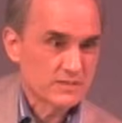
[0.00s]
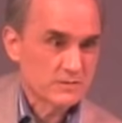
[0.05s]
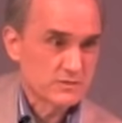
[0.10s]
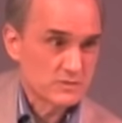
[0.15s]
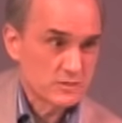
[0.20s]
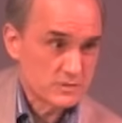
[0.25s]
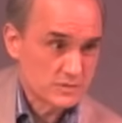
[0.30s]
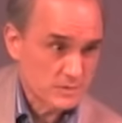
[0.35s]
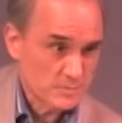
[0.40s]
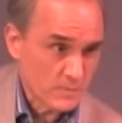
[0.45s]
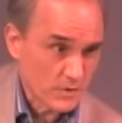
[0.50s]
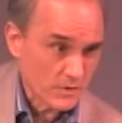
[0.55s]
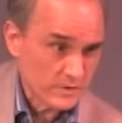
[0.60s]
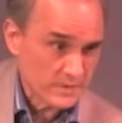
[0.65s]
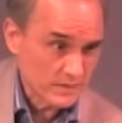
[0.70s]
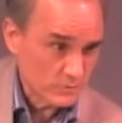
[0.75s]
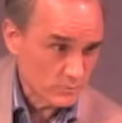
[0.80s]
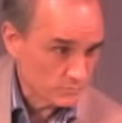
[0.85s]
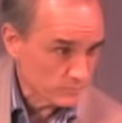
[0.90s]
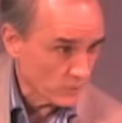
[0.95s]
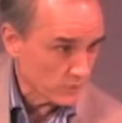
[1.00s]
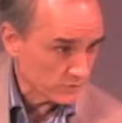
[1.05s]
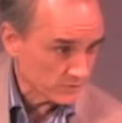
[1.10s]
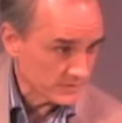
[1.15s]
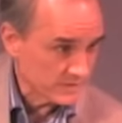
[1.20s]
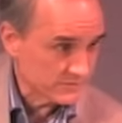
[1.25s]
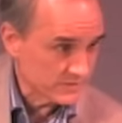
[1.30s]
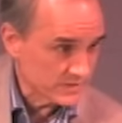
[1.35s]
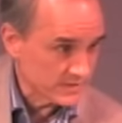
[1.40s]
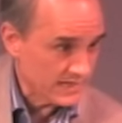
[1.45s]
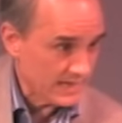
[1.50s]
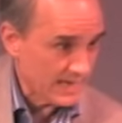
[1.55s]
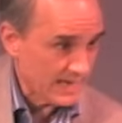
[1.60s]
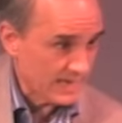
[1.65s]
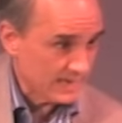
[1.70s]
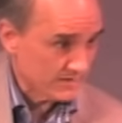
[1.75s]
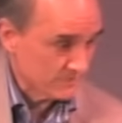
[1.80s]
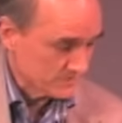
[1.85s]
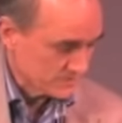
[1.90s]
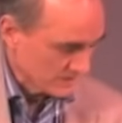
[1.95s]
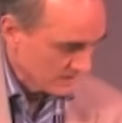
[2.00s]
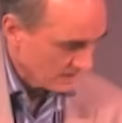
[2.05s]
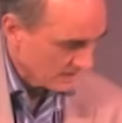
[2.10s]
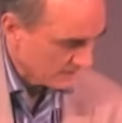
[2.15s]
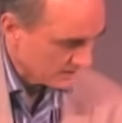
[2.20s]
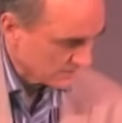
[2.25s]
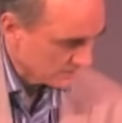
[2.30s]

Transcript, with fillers: and the demon who both lived in caves,